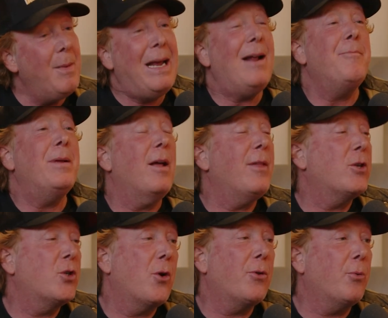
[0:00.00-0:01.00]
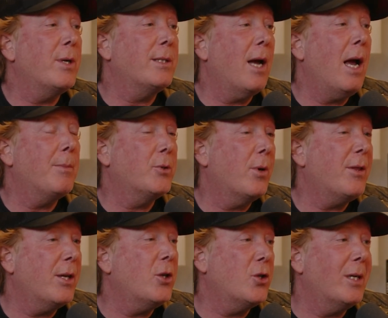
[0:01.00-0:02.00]
I mean, I've been on that show 3 times, so I
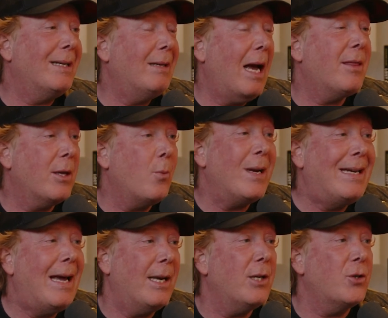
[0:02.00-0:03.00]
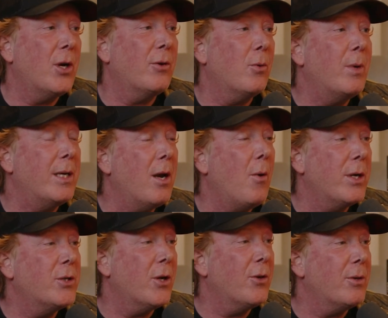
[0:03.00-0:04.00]
think we get each other. We know
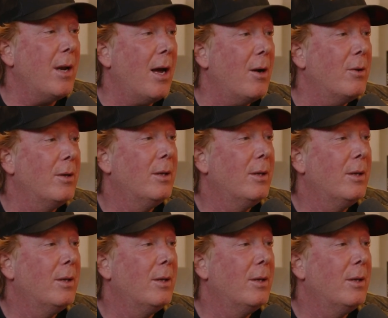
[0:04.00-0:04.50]
each other now.